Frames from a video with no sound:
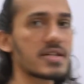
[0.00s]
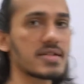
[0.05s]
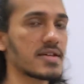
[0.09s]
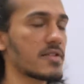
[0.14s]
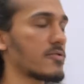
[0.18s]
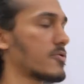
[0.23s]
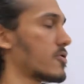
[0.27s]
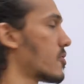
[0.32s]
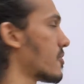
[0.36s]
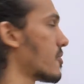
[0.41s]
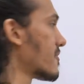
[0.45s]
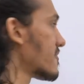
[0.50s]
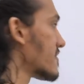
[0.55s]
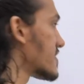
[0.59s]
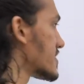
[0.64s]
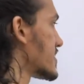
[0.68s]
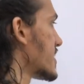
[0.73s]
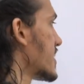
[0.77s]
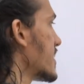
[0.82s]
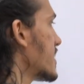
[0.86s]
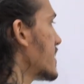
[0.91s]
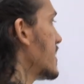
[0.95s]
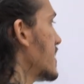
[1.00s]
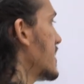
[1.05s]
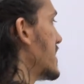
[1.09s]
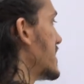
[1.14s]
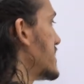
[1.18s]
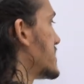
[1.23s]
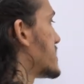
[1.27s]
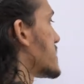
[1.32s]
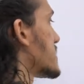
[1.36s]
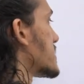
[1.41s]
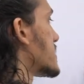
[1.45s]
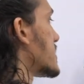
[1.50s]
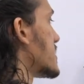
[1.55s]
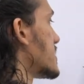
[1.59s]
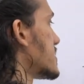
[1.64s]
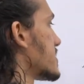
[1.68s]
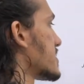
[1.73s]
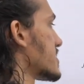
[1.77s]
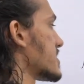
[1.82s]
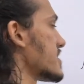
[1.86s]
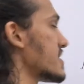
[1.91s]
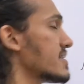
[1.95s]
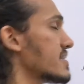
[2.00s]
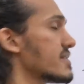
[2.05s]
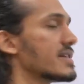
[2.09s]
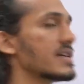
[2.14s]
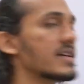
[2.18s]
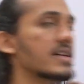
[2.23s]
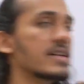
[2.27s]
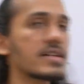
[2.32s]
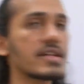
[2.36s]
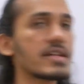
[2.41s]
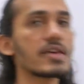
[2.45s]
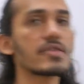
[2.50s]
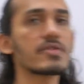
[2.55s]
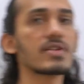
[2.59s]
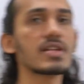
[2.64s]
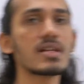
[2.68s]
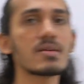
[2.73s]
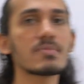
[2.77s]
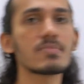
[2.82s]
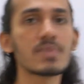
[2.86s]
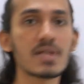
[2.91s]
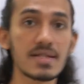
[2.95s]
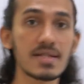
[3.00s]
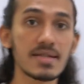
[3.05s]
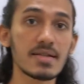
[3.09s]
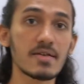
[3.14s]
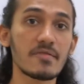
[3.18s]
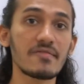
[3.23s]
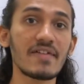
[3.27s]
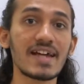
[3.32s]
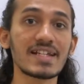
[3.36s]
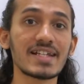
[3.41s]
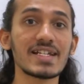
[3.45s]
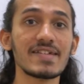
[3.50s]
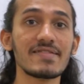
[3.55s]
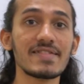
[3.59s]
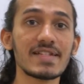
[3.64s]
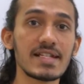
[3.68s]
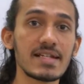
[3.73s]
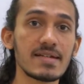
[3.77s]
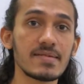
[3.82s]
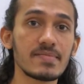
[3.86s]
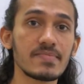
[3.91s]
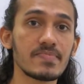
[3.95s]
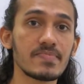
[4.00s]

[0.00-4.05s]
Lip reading: are over there, it resulted in irregular bursts of activity.